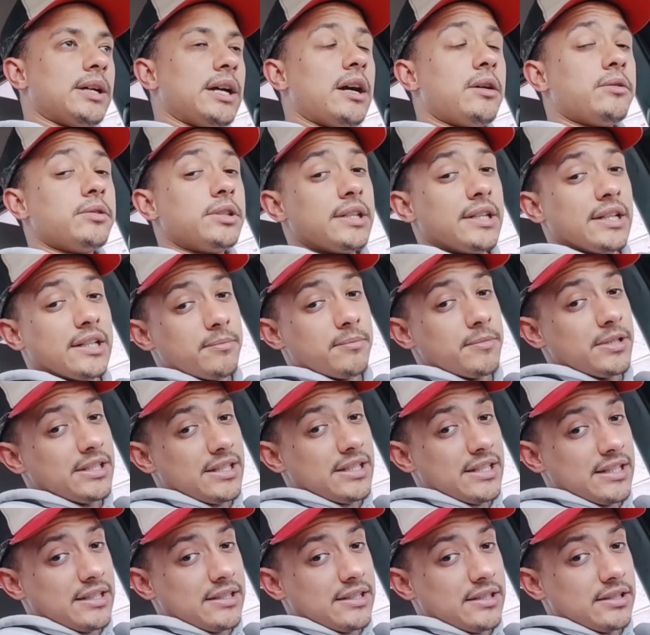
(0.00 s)
I would recommend
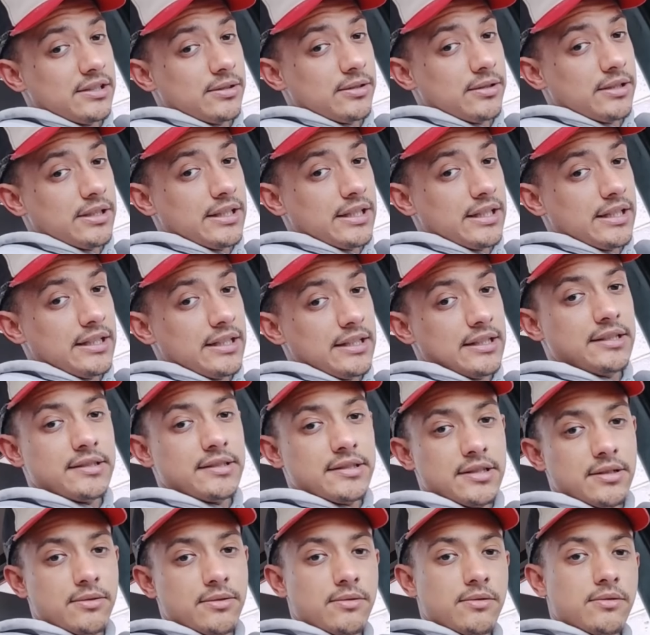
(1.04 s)
running it on a relay,
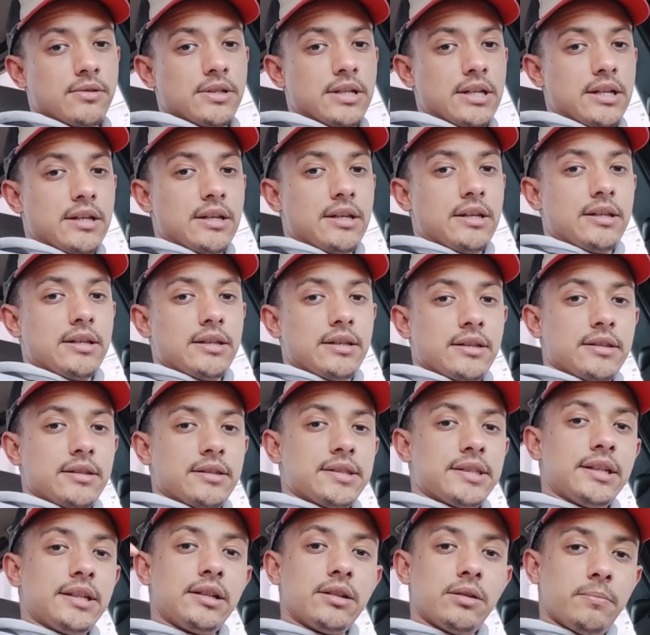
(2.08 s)
so
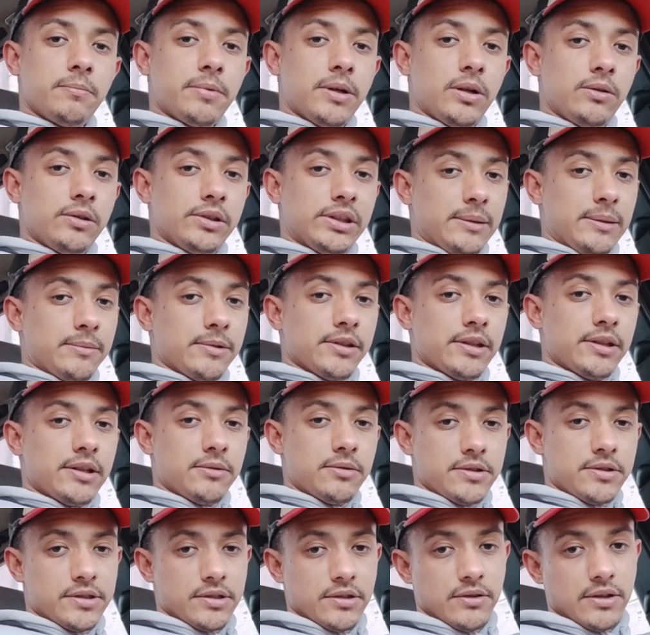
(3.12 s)
single pole double throw,
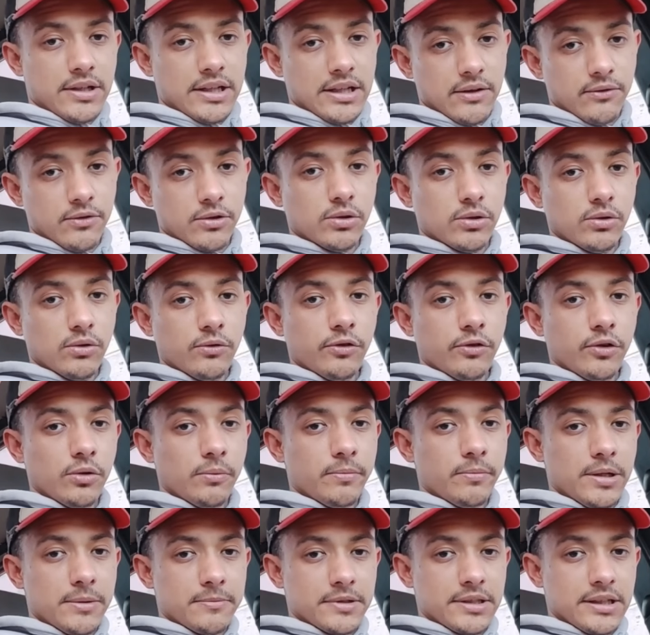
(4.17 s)
so you can have two fuel
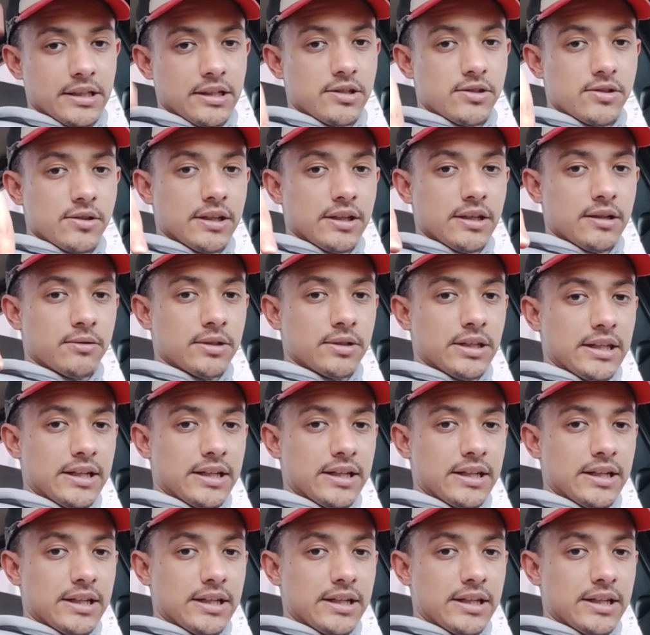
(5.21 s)
pumps each on their own